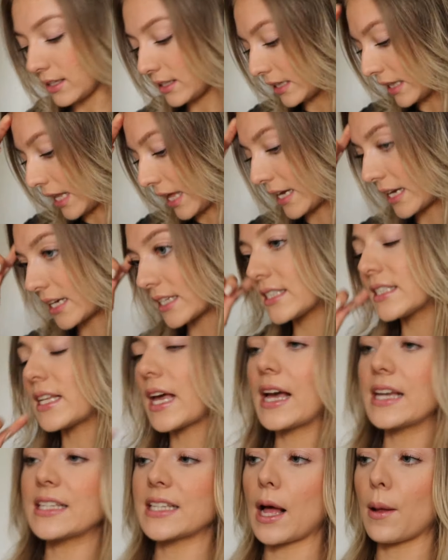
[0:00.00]
like I
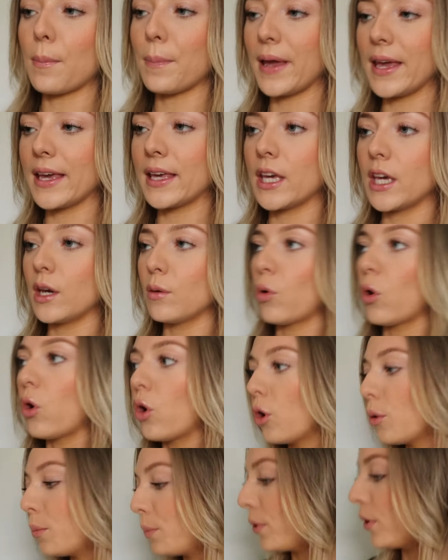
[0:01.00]
said, I'll pick you
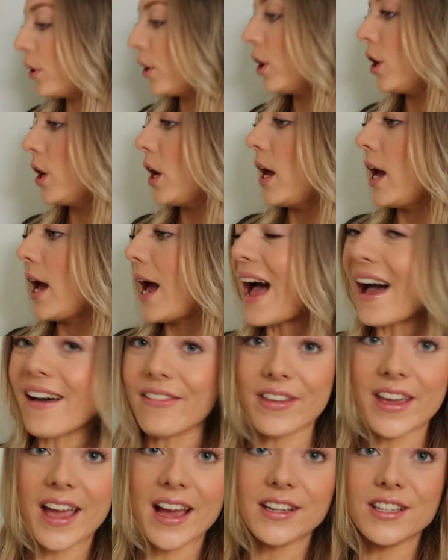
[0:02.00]
up at
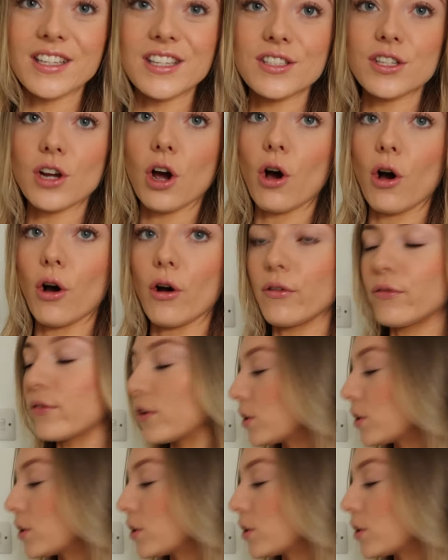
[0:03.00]
the end of